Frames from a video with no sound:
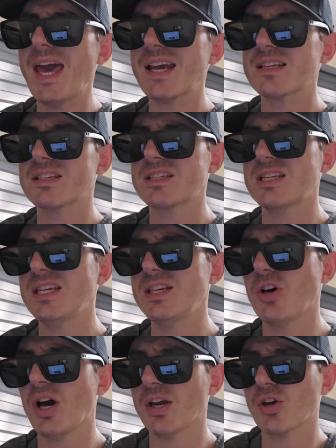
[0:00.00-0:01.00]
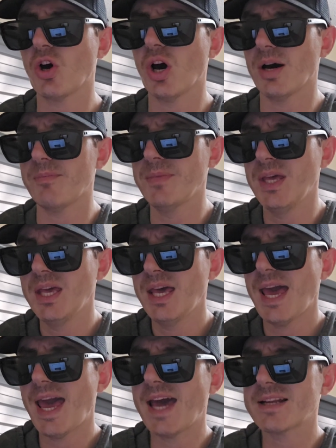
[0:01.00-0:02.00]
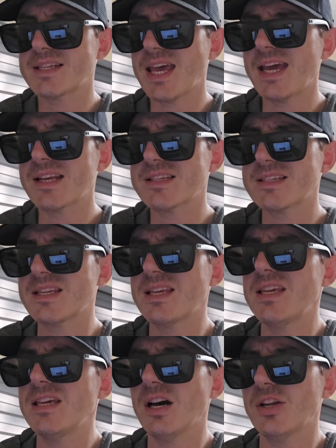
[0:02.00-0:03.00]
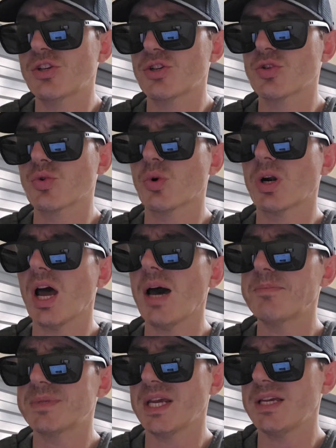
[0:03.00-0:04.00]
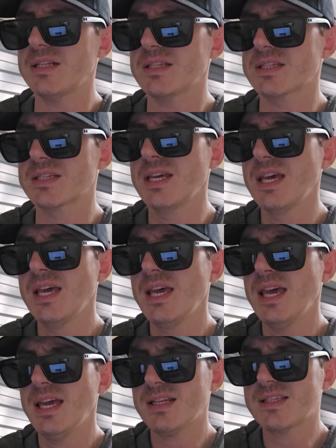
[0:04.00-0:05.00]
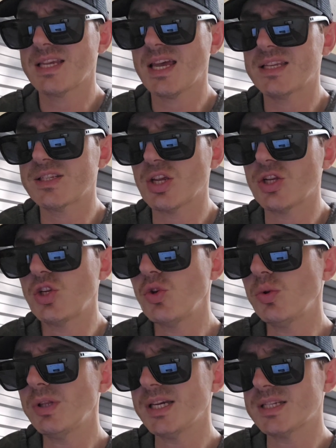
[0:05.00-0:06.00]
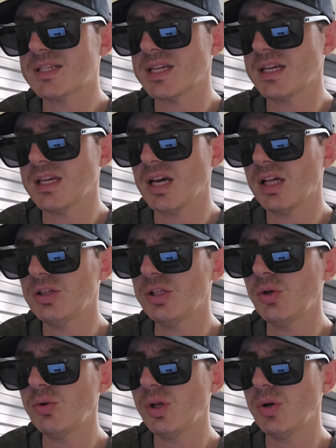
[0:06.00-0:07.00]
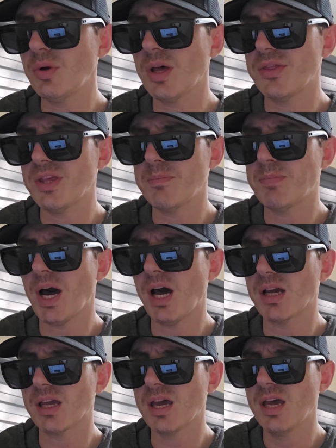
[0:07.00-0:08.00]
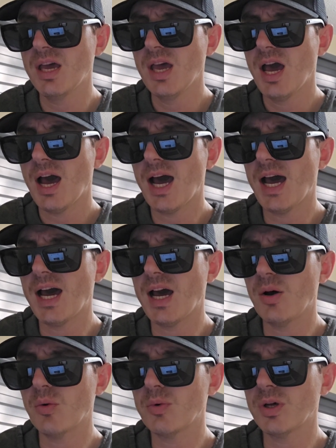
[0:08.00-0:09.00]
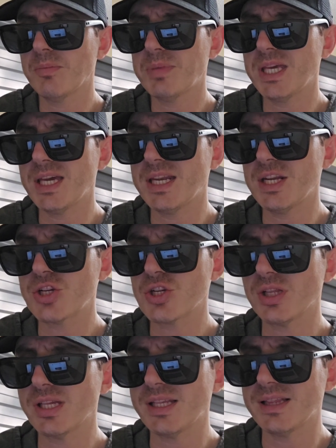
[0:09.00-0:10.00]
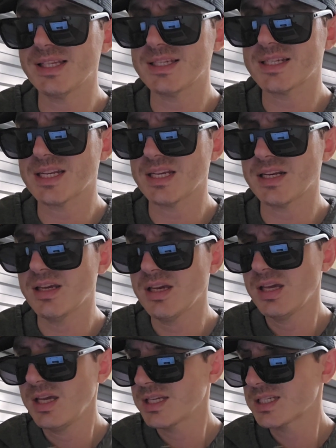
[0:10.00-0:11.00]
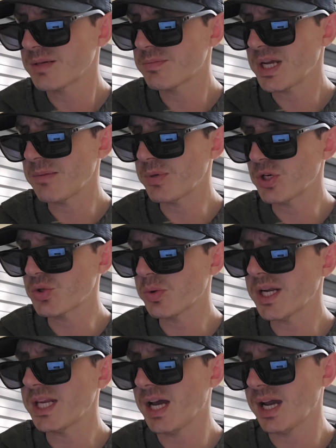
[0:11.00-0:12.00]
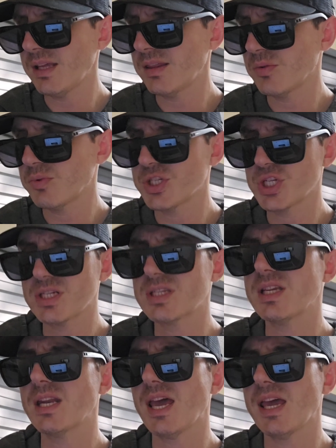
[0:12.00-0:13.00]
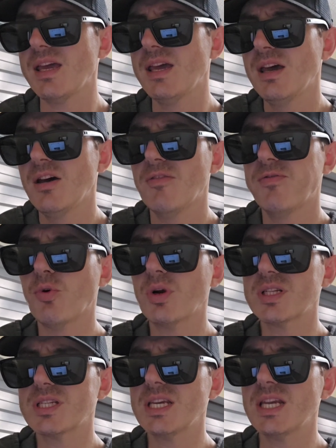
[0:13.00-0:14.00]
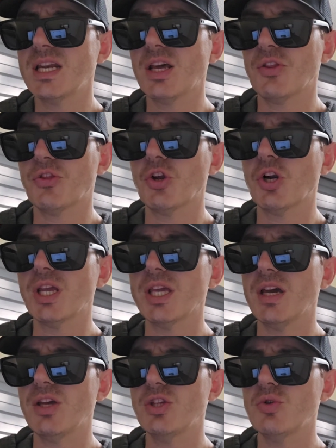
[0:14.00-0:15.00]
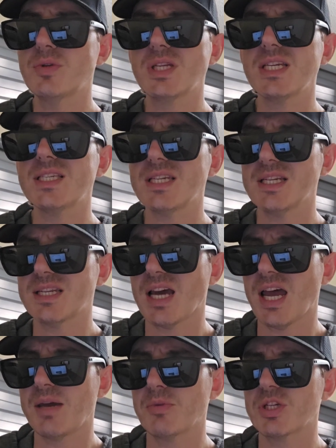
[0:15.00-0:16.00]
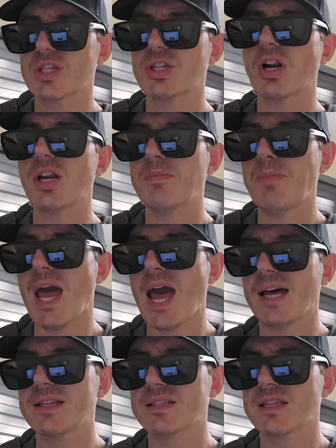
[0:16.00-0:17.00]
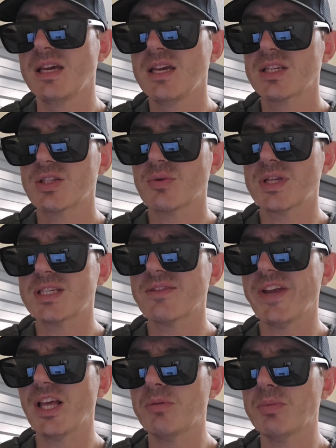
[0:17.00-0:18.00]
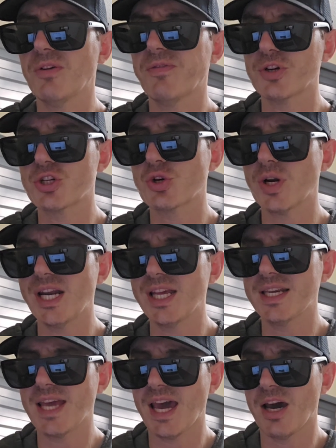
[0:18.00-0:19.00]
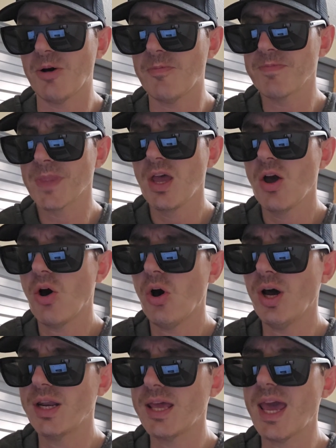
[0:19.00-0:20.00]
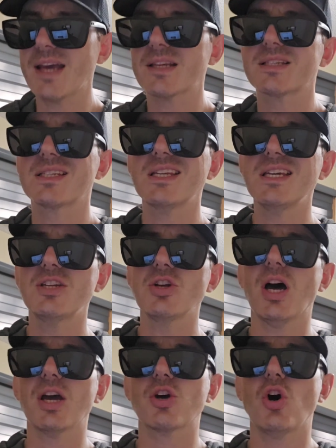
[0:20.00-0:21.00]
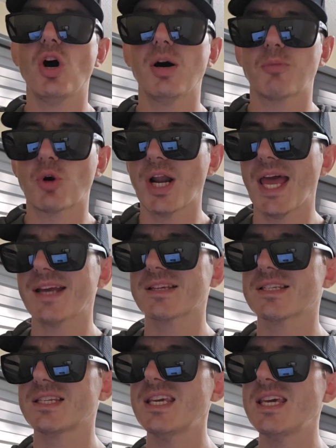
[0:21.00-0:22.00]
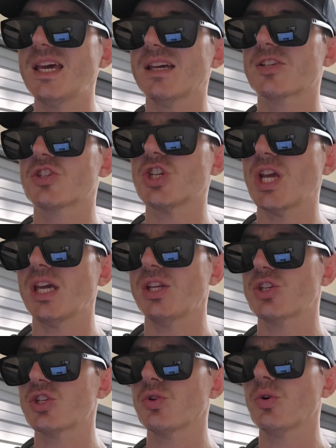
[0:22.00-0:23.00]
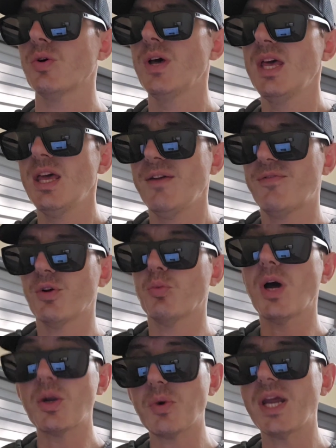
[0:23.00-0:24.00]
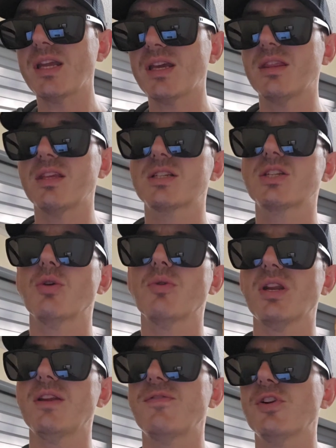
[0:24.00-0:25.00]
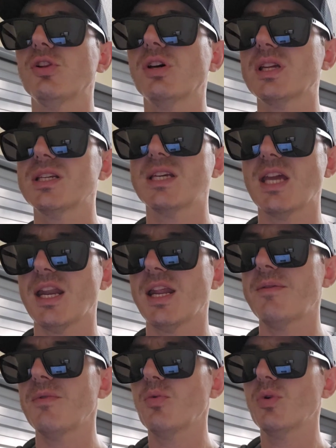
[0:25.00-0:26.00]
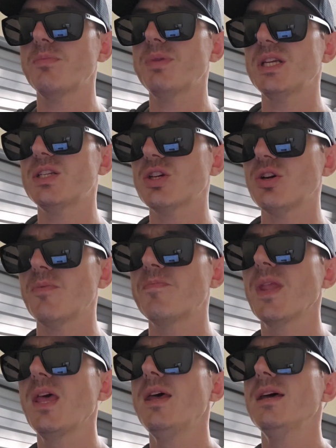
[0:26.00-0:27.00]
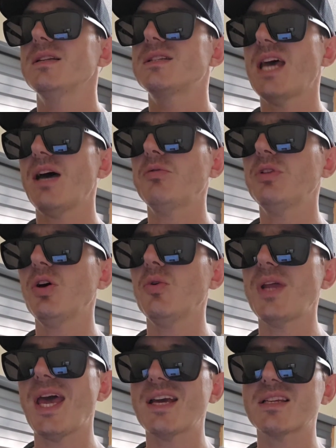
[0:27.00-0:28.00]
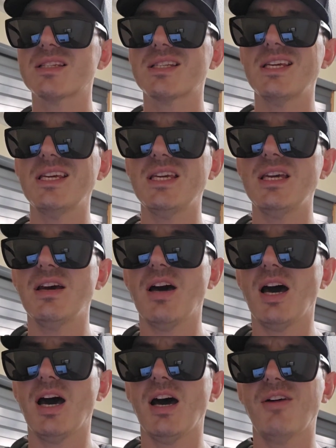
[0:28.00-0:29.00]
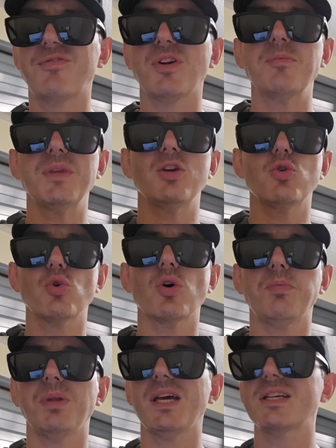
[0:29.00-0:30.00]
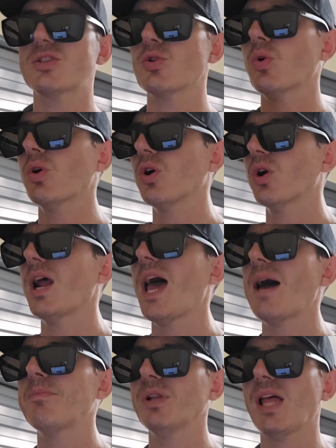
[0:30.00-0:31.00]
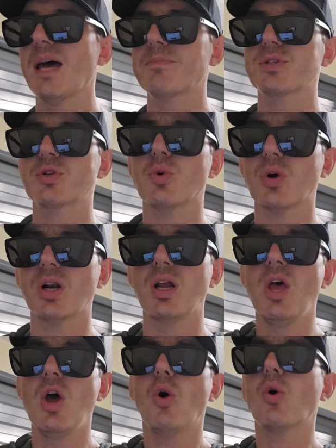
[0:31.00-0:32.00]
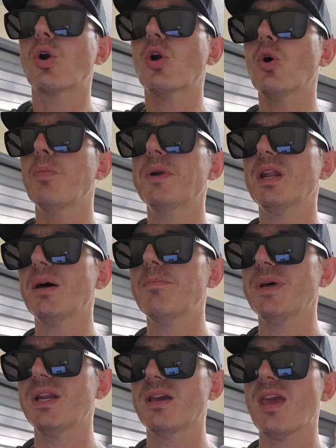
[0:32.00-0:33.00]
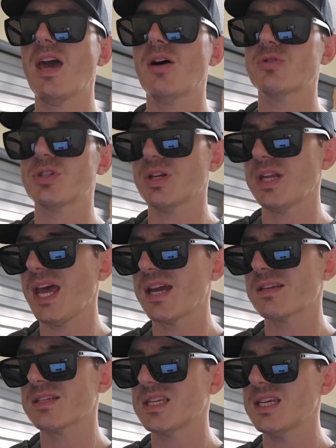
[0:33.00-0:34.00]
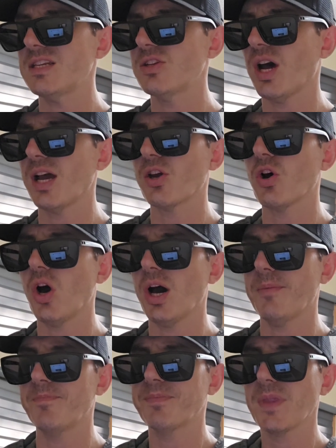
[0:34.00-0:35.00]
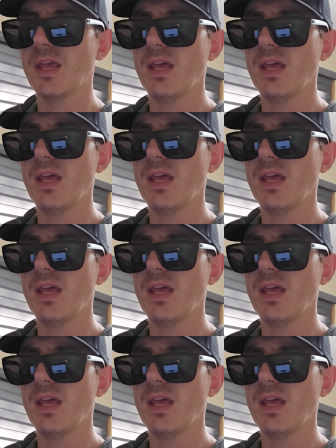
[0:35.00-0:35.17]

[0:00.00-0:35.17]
xt.com at xt underscore updates. It says, new listing, Loulou the Pug, uh, will be initially listed September 29th, which is today, 1430 UTC time, which is already passed. So it is available for trading now on xt.com or XT Exchange. So if you're one way to get this token, if you're looking to get it, would be to download XT uh, from the Google Play Store or Apple App Store or open up an account on xt.com